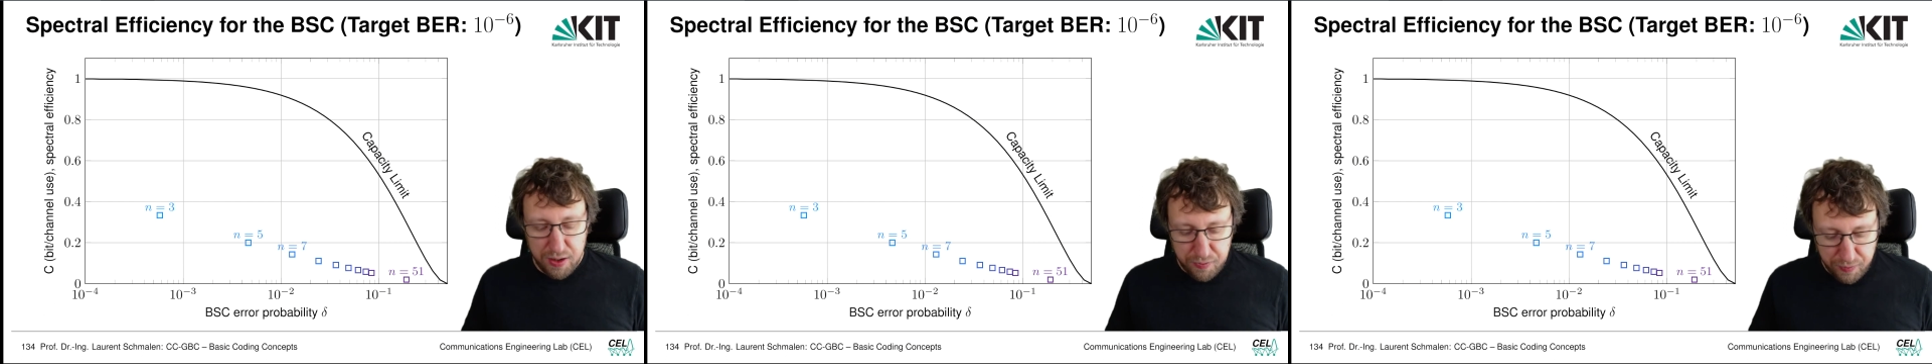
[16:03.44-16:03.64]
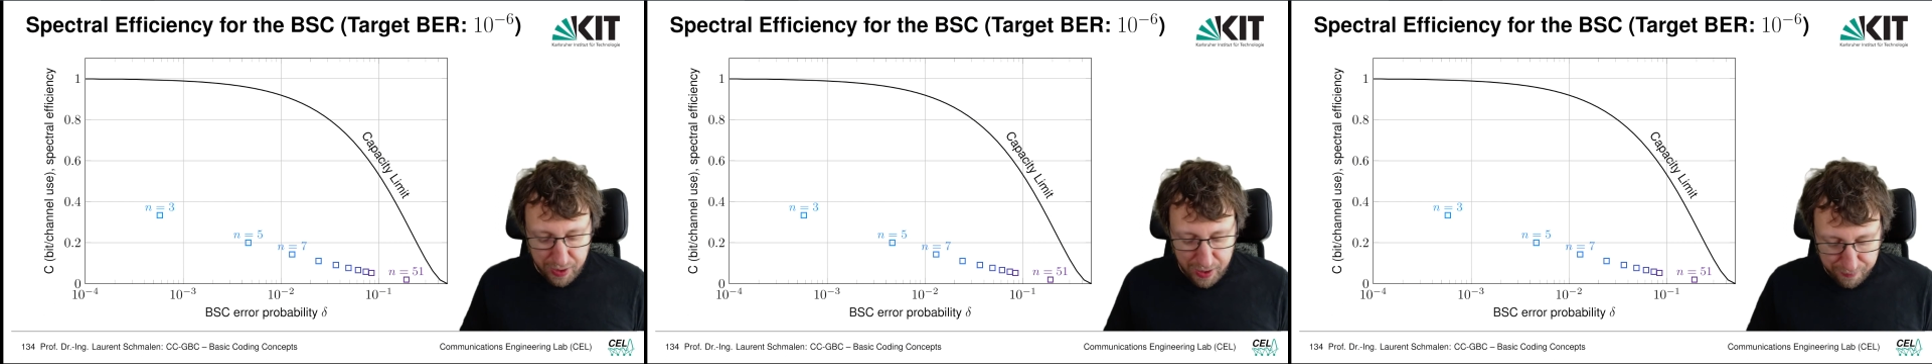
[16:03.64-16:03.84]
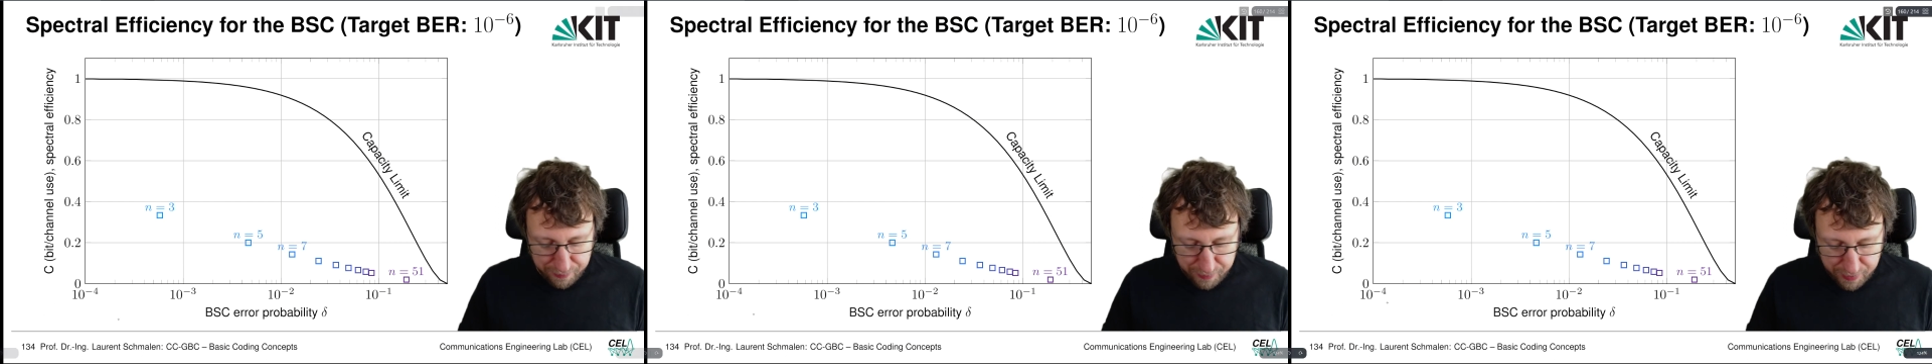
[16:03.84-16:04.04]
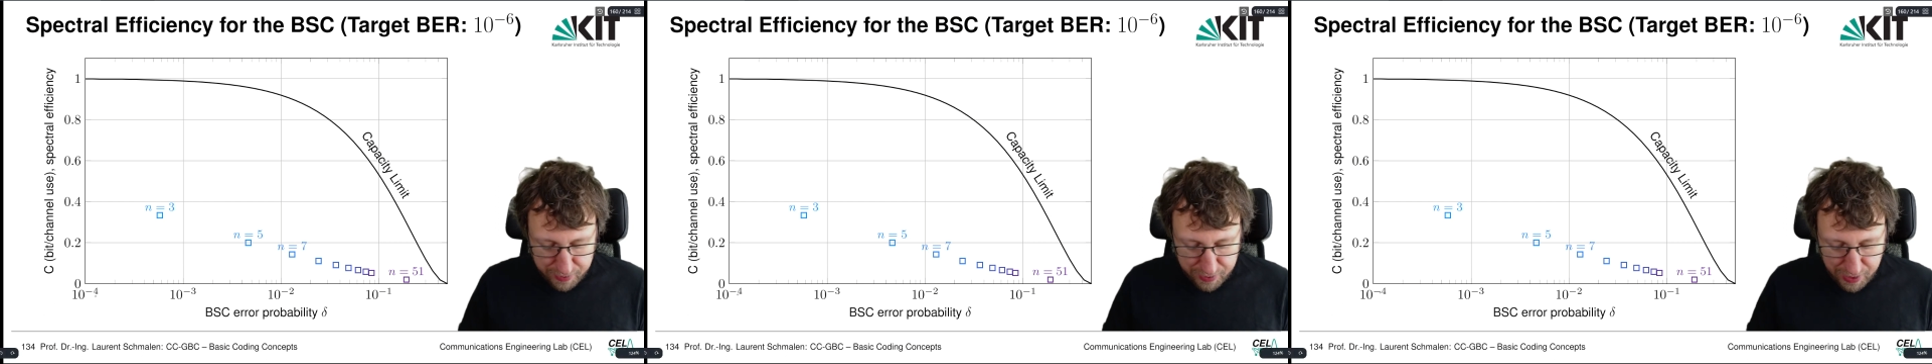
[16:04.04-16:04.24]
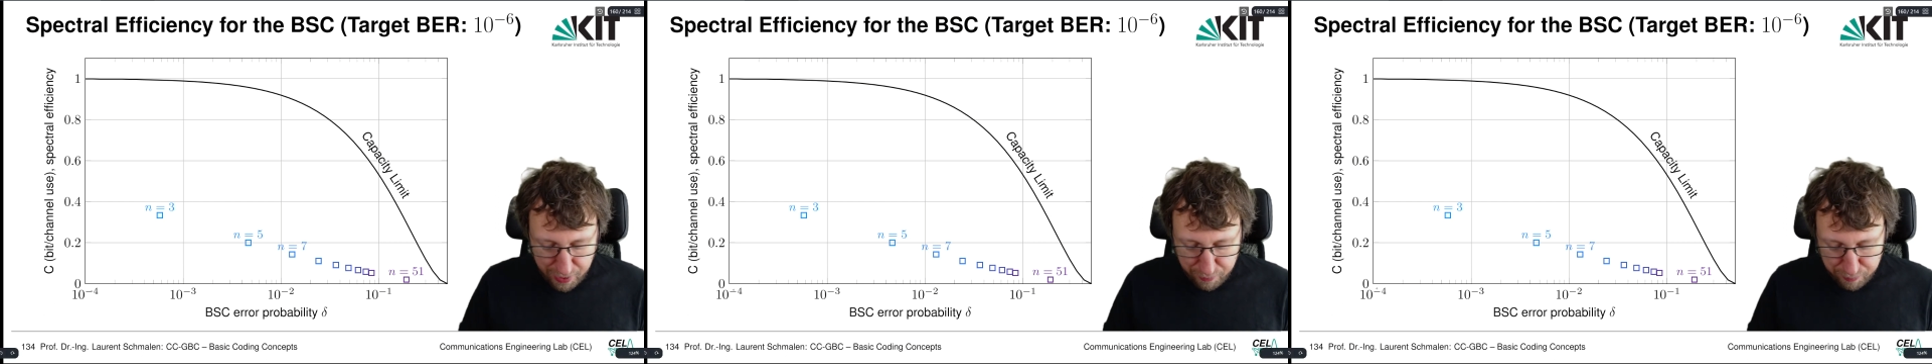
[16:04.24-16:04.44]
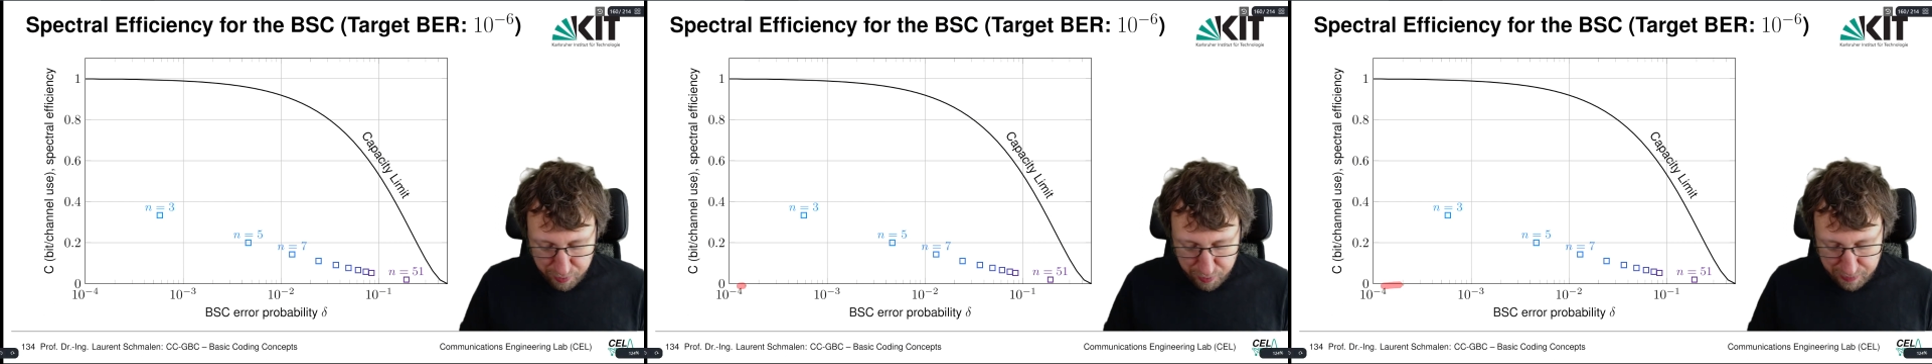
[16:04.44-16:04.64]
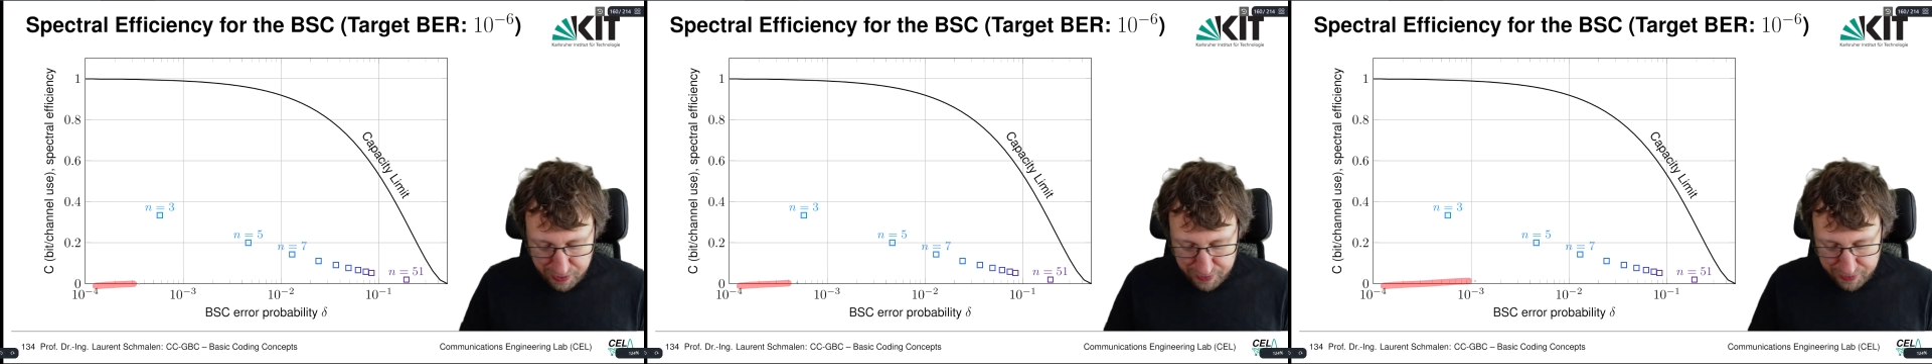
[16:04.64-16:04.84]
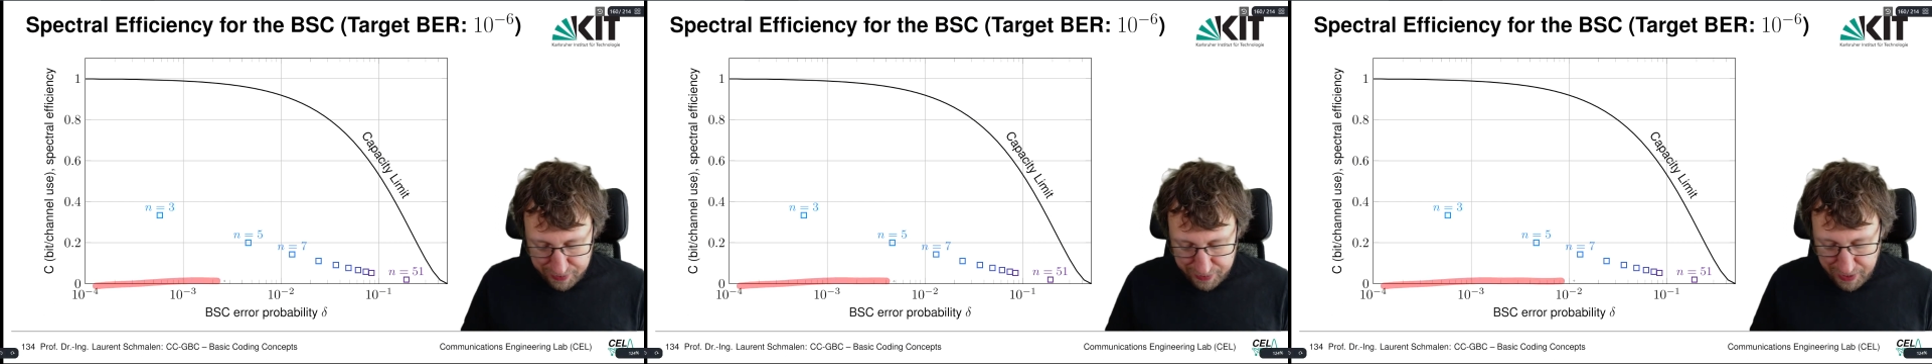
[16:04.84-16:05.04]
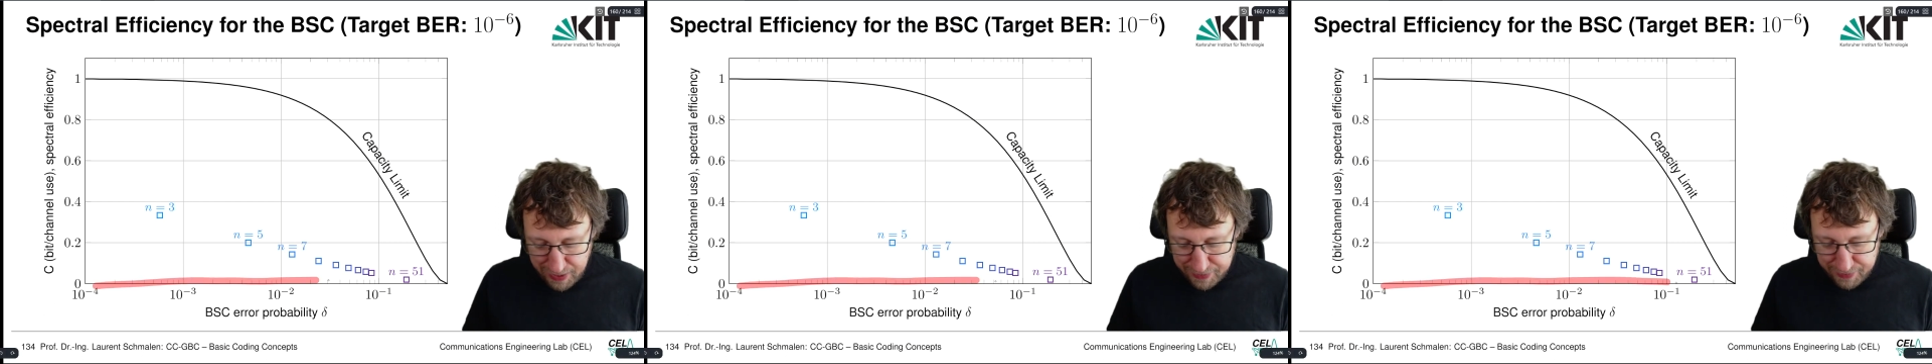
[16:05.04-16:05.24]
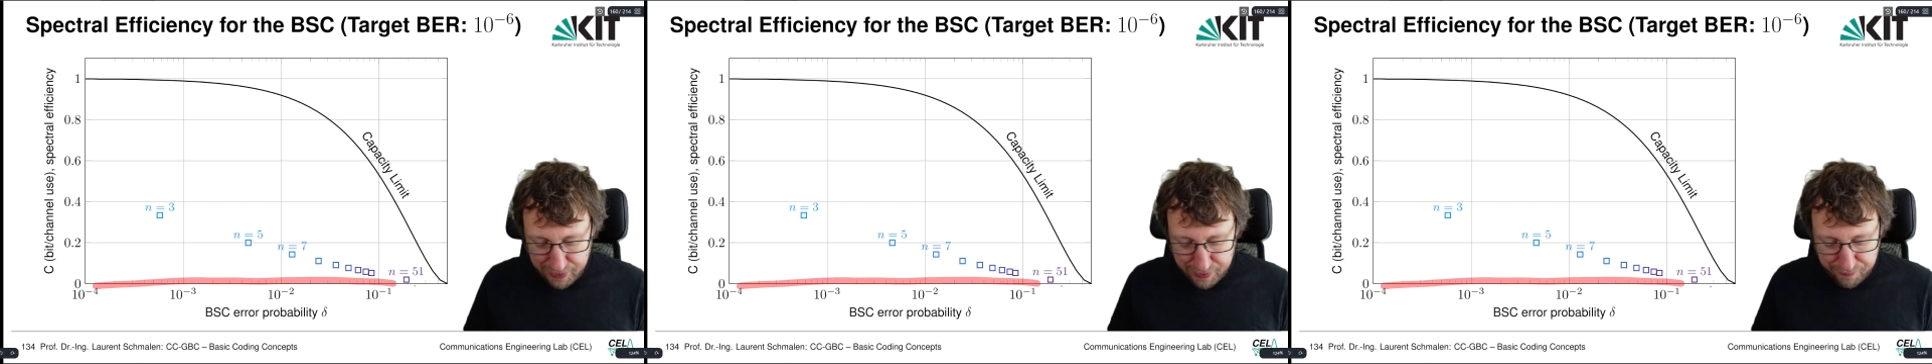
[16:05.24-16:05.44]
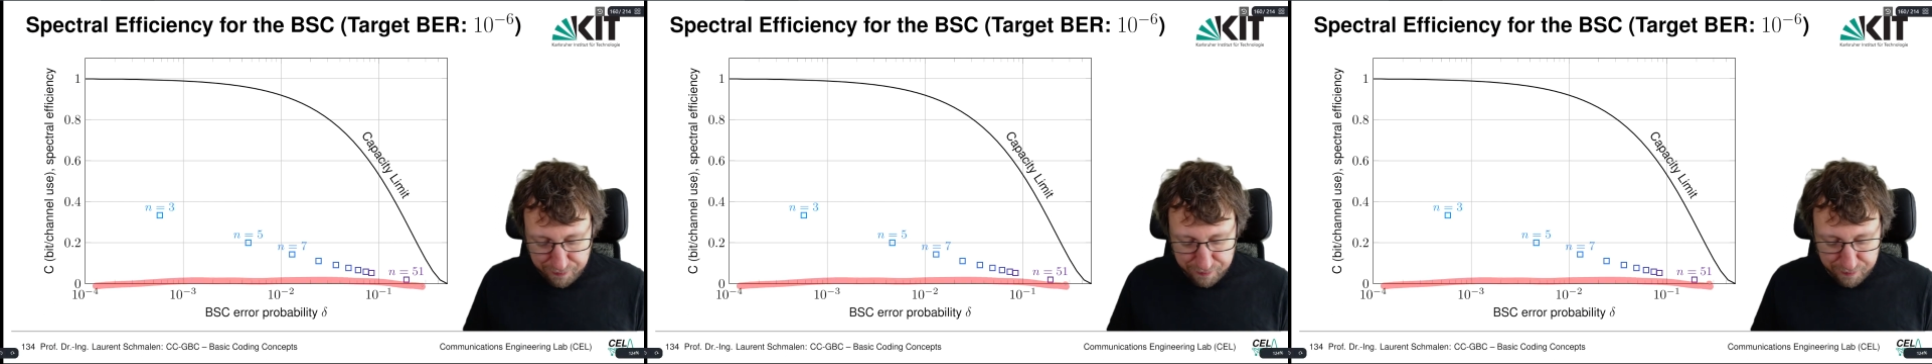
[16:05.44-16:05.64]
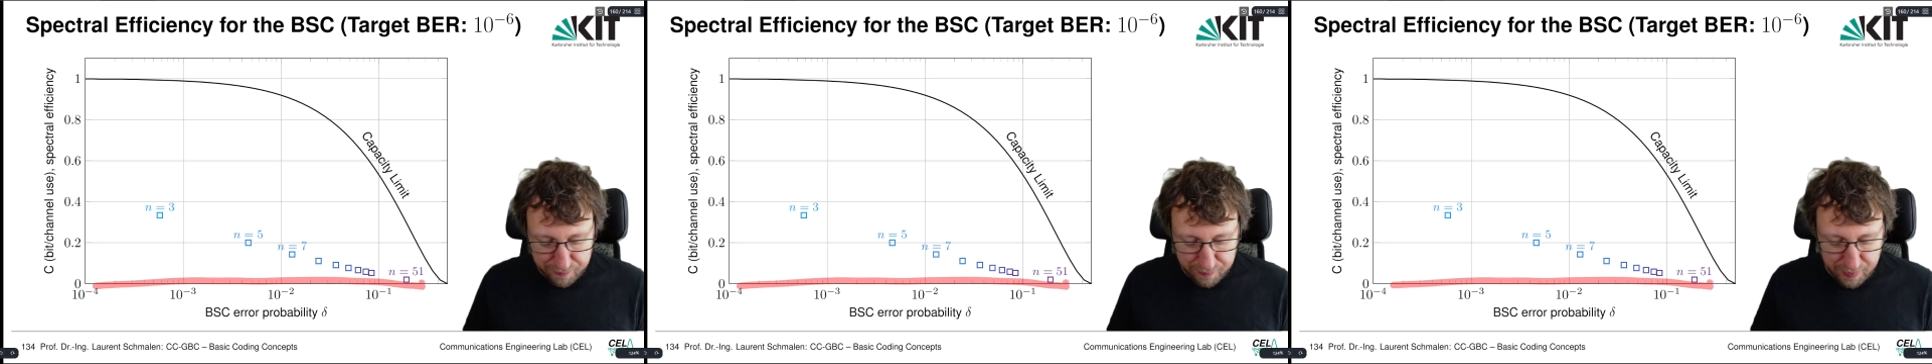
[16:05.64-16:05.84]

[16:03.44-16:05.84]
We have the error probability delta,